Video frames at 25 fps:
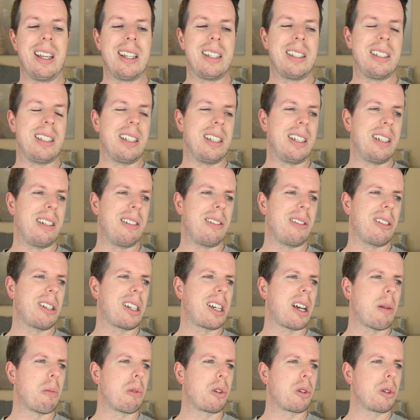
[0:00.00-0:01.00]
to
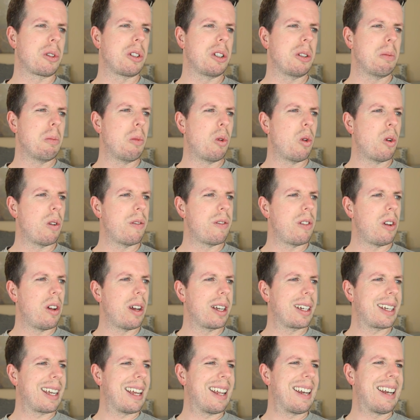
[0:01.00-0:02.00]
come across as more of
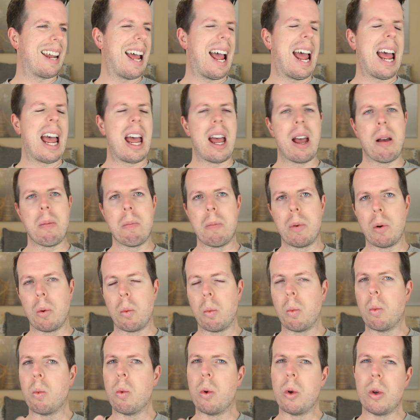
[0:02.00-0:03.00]
like an amber
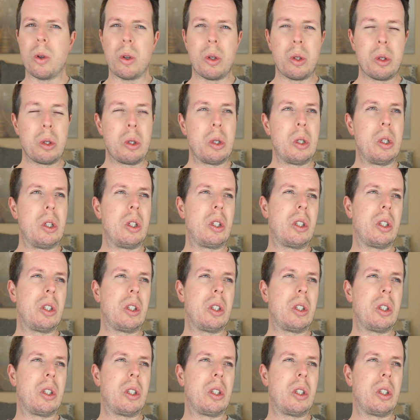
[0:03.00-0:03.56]
wood,